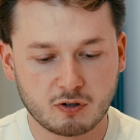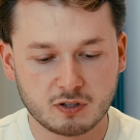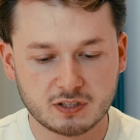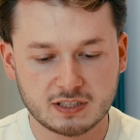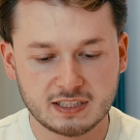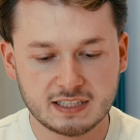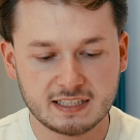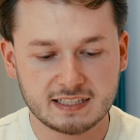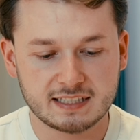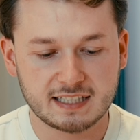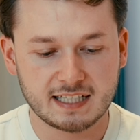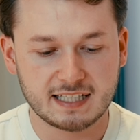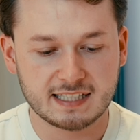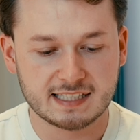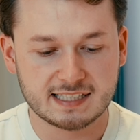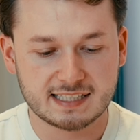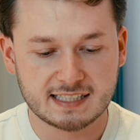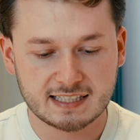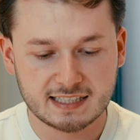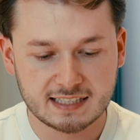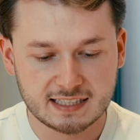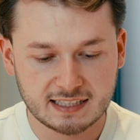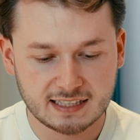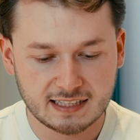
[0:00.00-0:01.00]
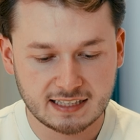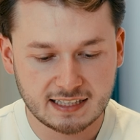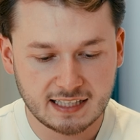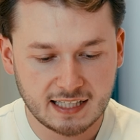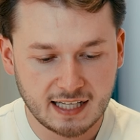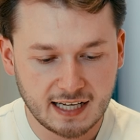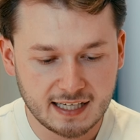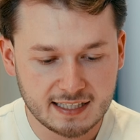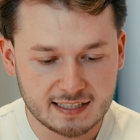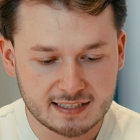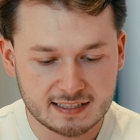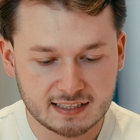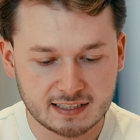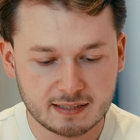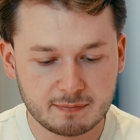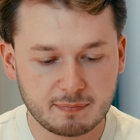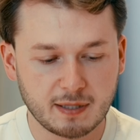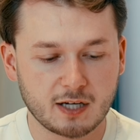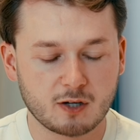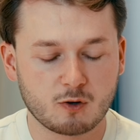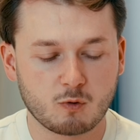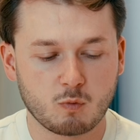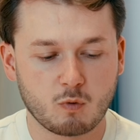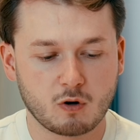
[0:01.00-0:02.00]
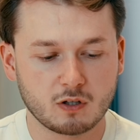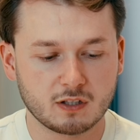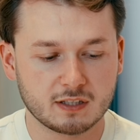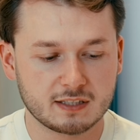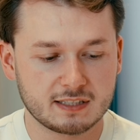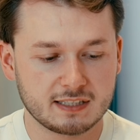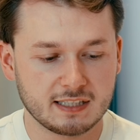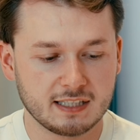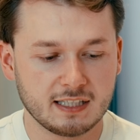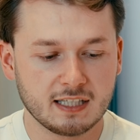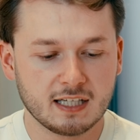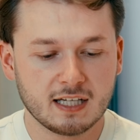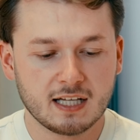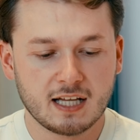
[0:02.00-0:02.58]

Proxies is slightly better quality,